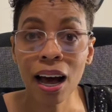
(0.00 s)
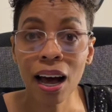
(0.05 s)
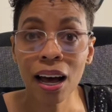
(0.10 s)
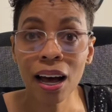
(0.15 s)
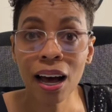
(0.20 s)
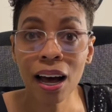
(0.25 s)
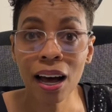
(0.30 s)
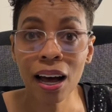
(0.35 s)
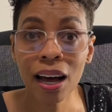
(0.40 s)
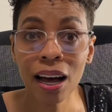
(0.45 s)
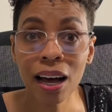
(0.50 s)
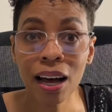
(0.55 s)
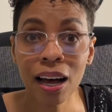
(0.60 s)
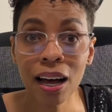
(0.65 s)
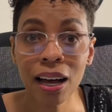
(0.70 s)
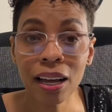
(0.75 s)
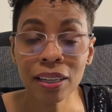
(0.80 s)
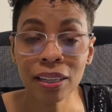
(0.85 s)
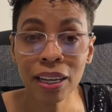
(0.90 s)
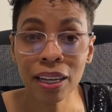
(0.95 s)

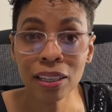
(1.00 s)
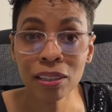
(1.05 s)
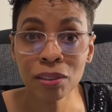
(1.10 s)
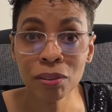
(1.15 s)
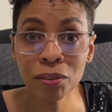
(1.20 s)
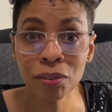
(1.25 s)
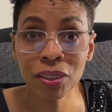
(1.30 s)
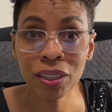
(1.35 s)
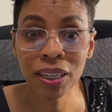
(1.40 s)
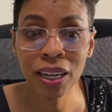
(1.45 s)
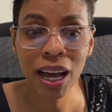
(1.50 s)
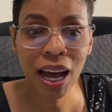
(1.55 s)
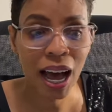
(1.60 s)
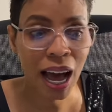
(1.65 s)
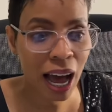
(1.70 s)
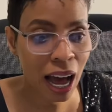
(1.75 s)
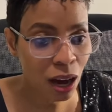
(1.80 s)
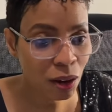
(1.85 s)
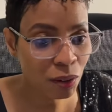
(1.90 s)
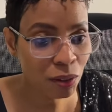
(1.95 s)
How in
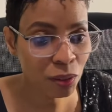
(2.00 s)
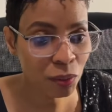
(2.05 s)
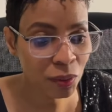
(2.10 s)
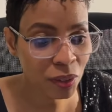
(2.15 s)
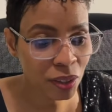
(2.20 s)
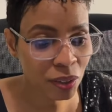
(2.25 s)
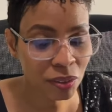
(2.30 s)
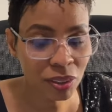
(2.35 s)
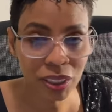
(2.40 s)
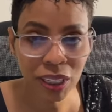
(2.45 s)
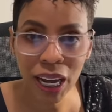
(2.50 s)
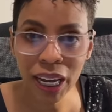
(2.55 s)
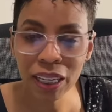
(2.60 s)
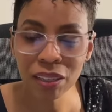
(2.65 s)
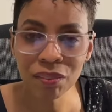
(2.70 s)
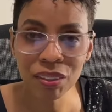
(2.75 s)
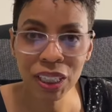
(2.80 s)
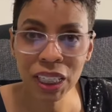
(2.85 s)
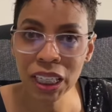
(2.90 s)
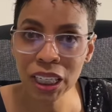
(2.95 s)
the world did I
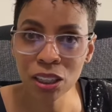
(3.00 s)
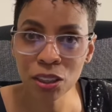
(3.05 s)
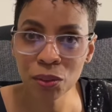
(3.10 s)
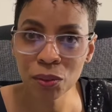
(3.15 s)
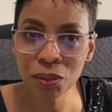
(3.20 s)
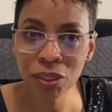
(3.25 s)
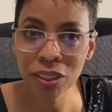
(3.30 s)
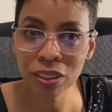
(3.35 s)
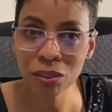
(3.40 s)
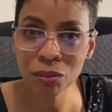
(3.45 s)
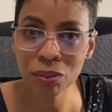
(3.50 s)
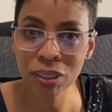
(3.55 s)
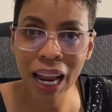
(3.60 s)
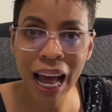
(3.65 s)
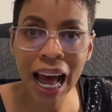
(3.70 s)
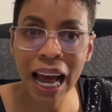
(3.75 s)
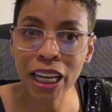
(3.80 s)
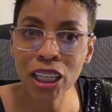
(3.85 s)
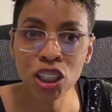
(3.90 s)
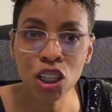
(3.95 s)
even get through this one?
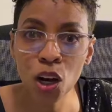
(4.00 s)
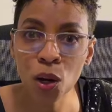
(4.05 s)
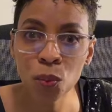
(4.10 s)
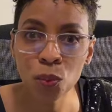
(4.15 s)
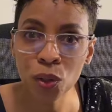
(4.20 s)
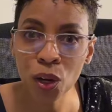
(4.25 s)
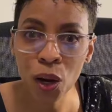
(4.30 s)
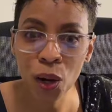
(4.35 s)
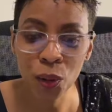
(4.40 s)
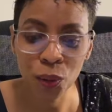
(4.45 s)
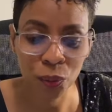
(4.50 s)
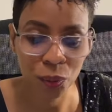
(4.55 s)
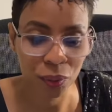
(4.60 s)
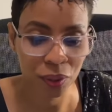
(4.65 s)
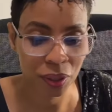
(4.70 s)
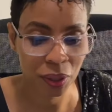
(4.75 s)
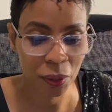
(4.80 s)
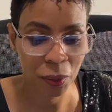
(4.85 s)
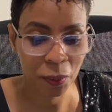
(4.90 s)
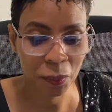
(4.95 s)
I don't know.
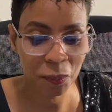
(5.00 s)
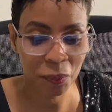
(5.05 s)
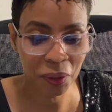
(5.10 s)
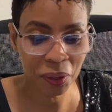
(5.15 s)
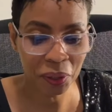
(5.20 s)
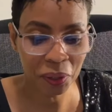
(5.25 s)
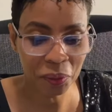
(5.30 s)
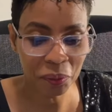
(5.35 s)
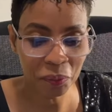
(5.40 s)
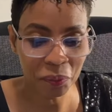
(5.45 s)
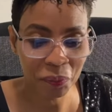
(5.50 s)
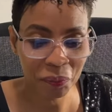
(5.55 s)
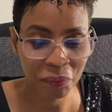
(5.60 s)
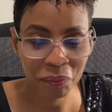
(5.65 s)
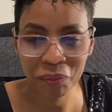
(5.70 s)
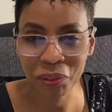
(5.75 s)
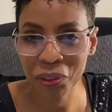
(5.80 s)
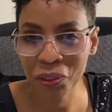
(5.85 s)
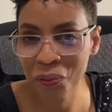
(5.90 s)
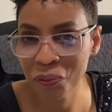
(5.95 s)
But
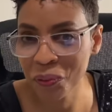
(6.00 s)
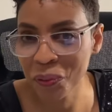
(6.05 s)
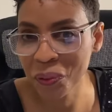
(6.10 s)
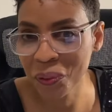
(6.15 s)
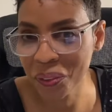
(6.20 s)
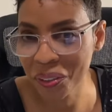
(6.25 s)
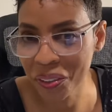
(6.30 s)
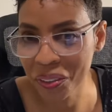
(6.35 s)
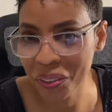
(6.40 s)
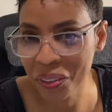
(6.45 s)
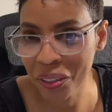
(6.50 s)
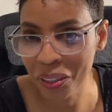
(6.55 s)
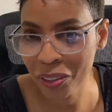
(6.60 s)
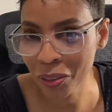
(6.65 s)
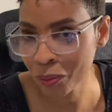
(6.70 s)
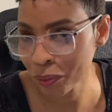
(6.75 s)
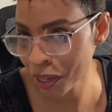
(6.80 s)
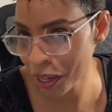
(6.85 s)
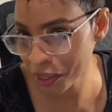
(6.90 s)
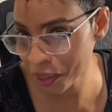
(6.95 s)
looking forward to the
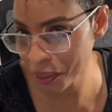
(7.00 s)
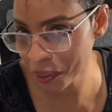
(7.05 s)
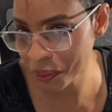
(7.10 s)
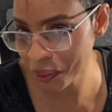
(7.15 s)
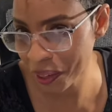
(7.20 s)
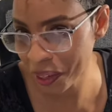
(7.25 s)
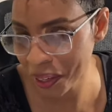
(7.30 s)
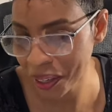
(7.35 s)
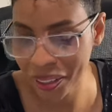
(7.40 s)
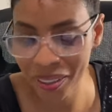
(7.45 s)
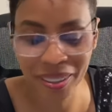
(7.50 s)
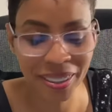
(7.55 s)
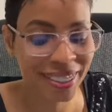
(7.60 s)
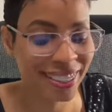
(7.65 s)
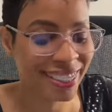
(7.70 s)
next one, I know that.